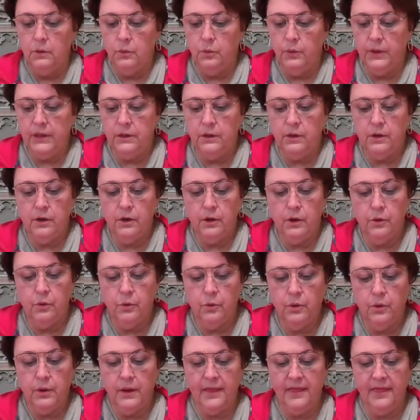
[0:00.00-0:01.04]
we
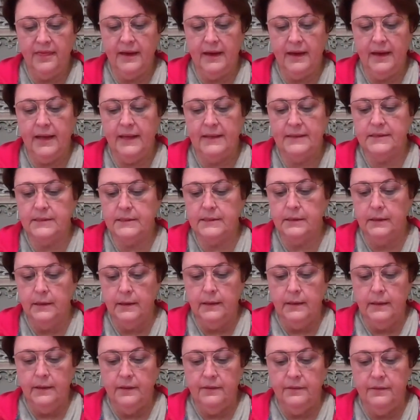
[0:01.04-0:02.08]
know that
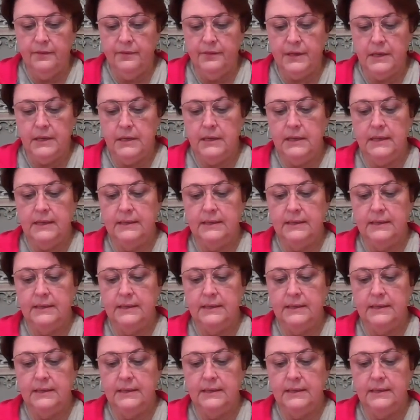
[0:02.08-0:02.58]
the